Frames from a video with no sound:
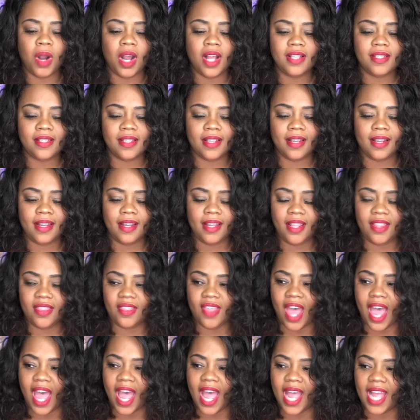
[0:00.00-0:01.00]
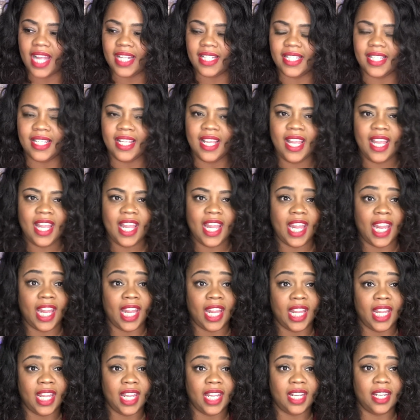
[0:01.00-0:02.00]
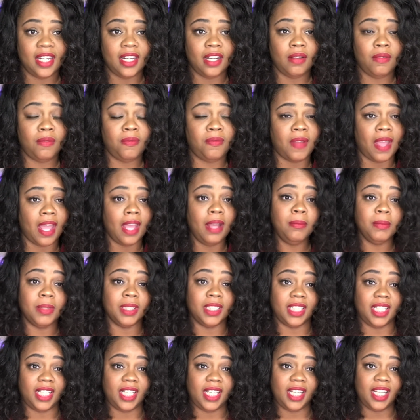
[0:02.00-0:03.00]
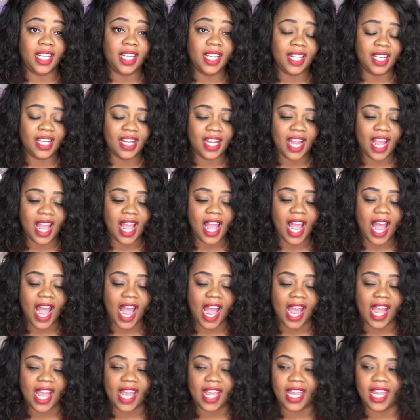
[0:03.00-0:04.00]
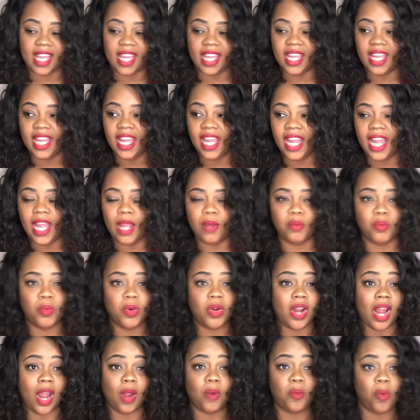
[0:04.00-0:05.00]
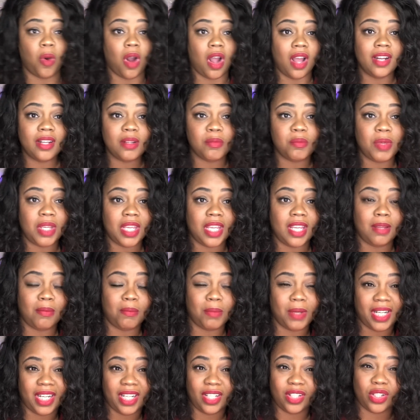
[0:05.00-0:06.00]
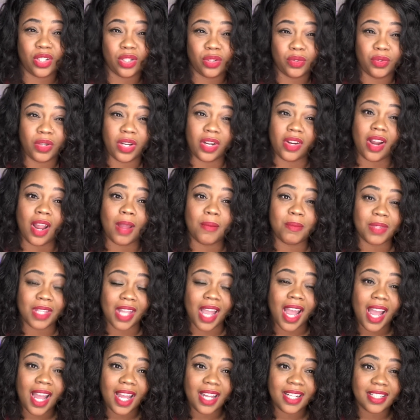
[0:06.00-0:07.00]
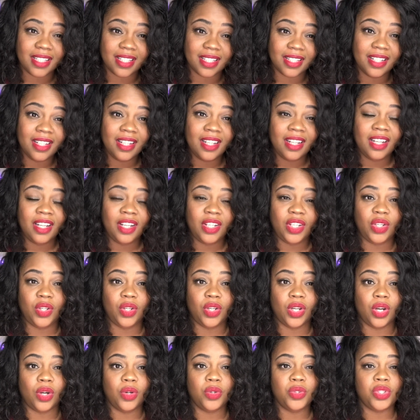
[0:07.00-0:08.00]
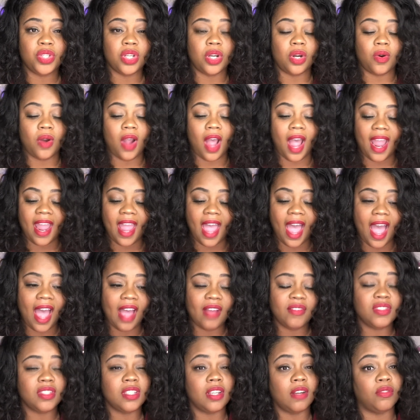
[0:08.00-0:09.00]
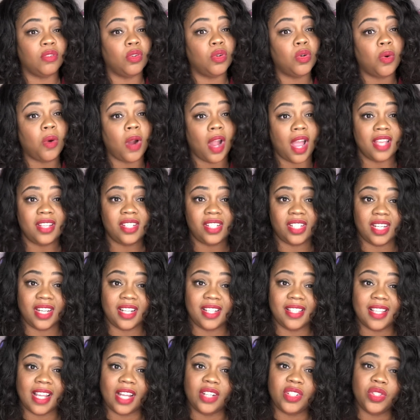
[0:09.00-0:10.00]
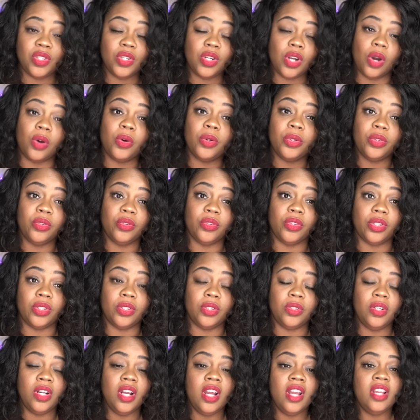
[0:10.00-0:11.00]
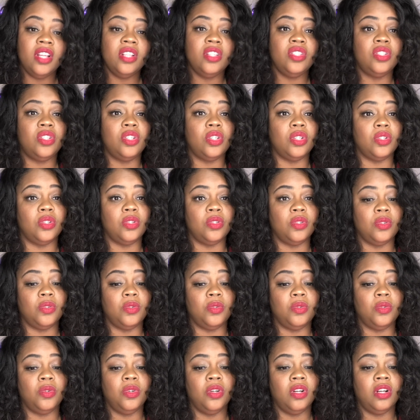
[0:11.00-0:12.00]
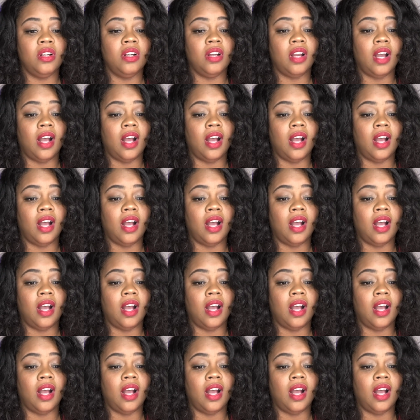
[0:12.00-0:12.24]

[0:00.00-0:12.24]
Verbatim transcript: was it that in family, I am where I want to be, but in career, I'm not, you know? So I have several questions that you go through to,